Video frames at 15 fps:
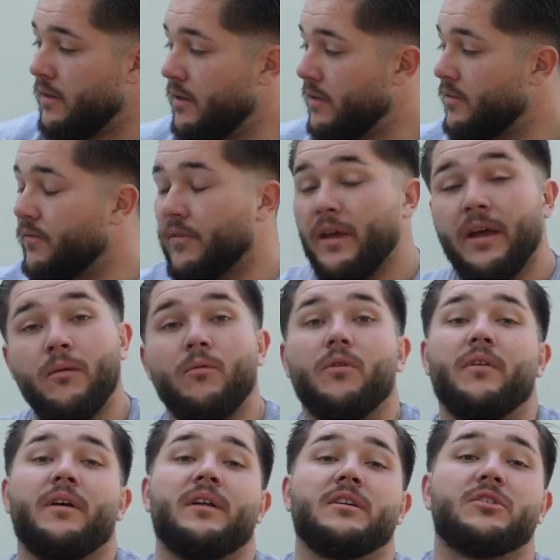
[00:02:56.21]
This fan
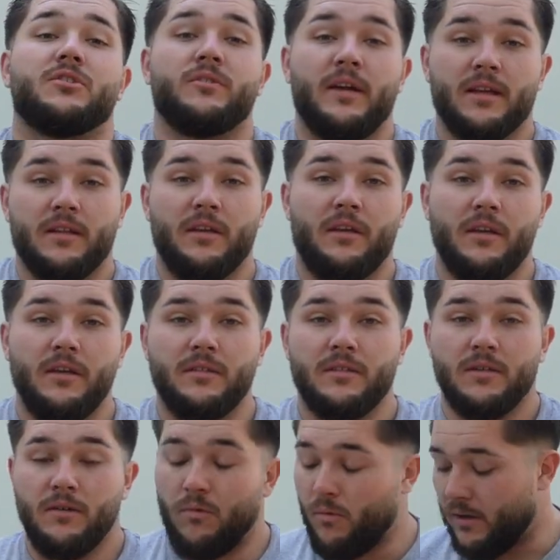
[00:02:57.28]
will then extract the
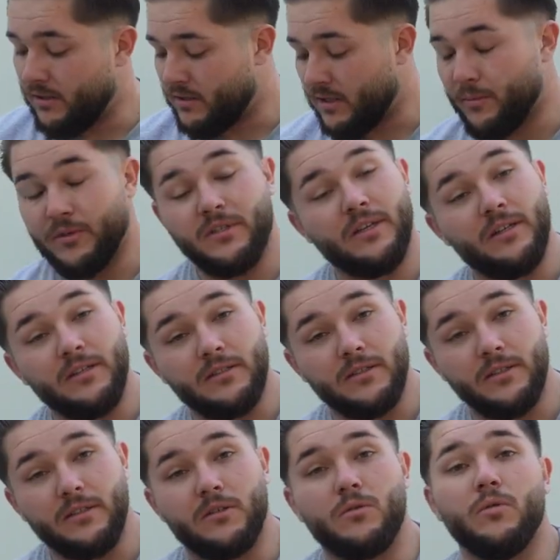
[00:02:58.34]
heat while
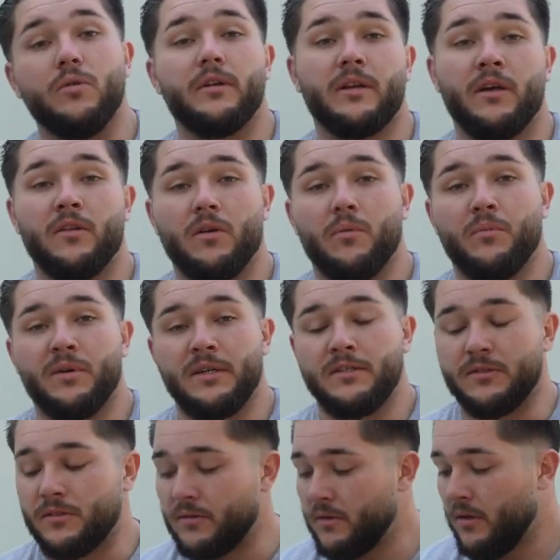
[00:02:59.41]
simultaneously cooling down the
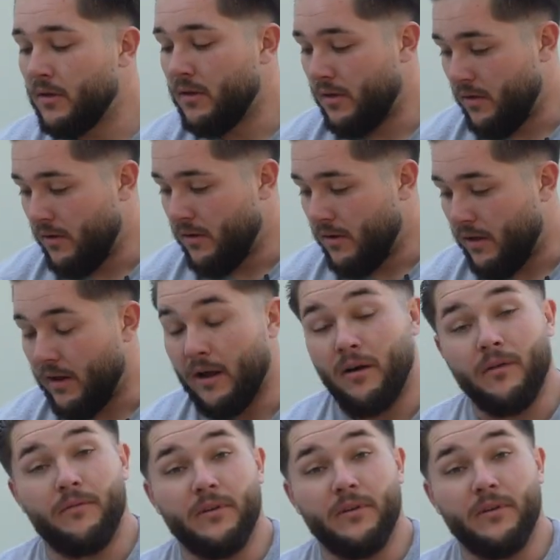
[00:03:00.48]
compressor. And now